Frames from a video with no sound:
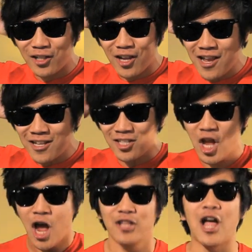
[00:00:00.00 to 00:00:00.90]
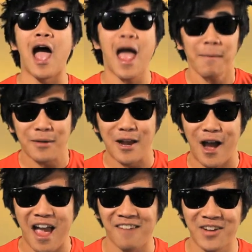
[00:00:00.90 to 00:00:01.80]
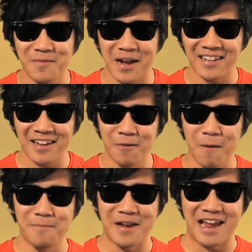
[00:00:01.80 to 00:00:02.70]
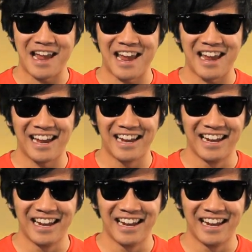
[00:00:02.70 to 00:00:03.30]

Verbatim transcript: it is, the happier everybody will be.